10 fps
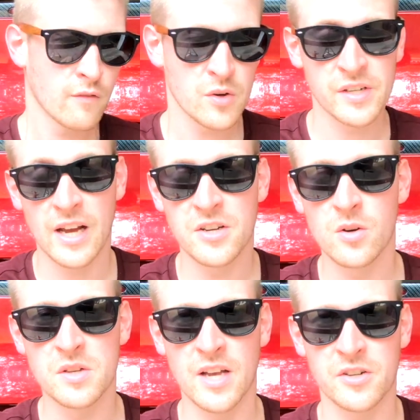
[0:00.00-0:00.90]
First thing I
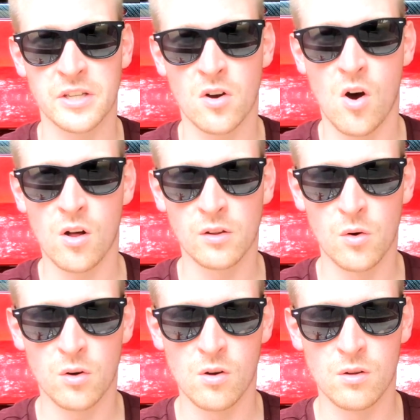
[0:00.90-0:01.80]
do is actually call a
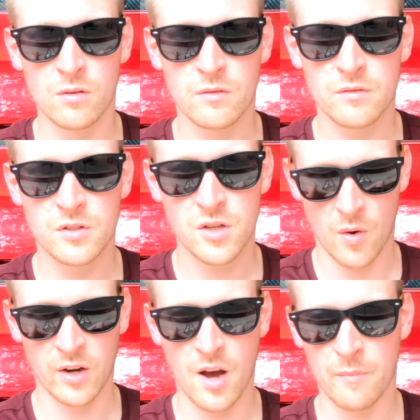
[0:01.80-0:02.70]
local
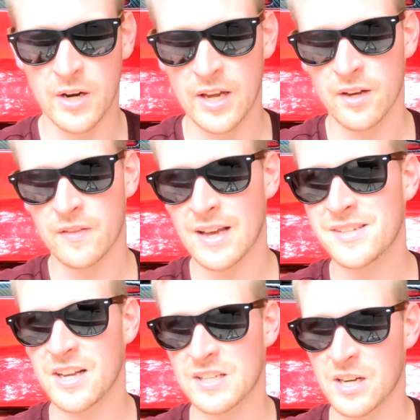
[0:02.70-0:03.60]
towing company. They
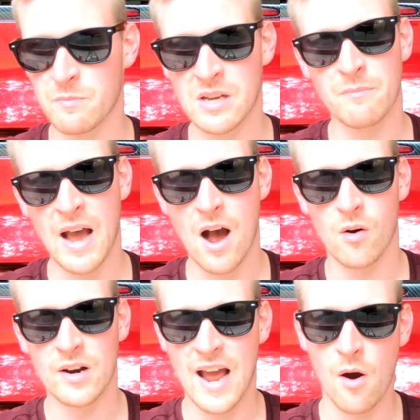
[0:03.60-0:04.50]
say it's gonna be
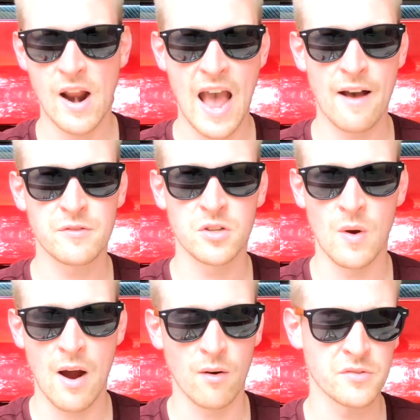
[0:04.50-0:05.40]
about an hour and a half,
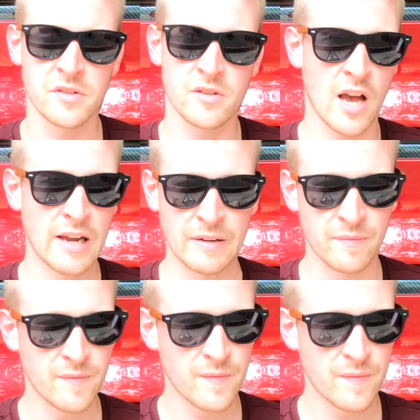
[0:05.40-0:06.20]
2 hours. I